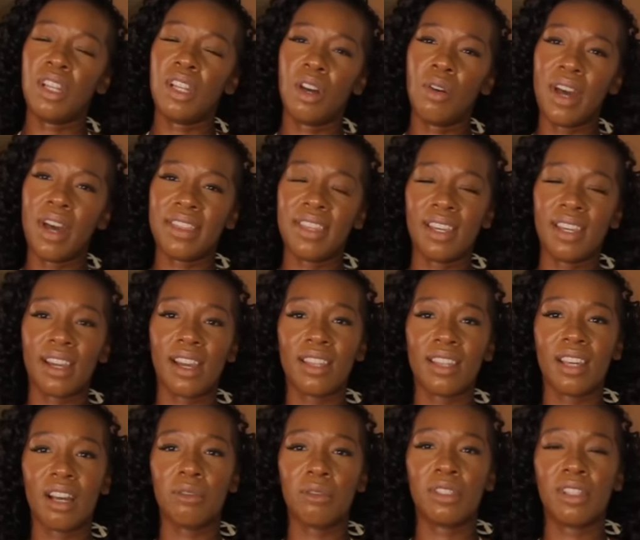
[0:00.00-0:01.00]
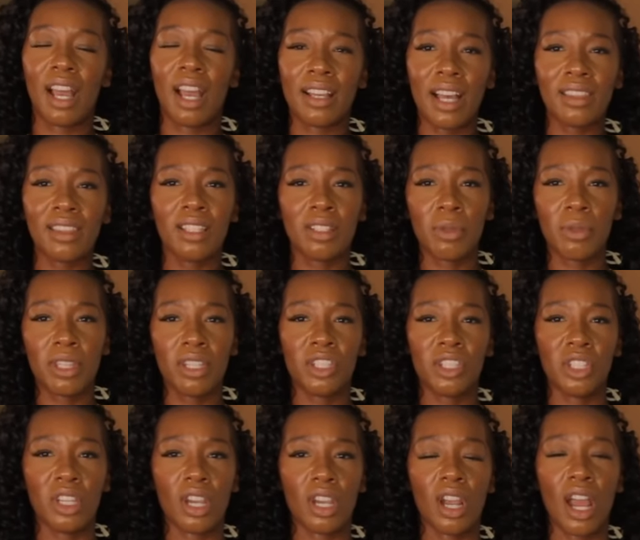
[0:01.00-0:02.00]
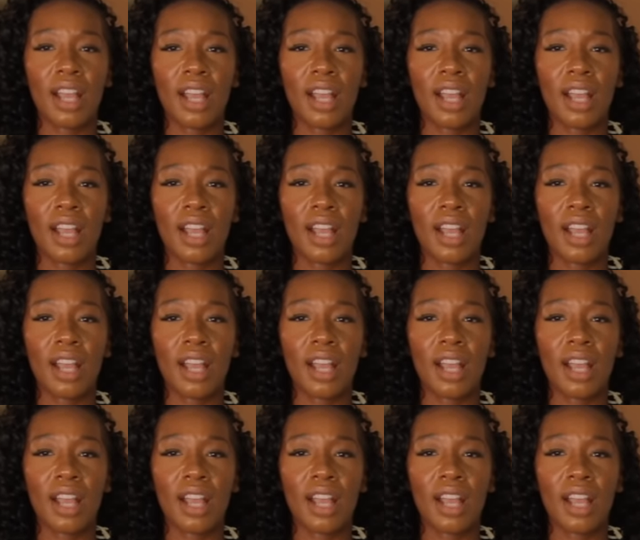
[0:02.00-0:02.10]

No, I think I got that one. I got this one this year.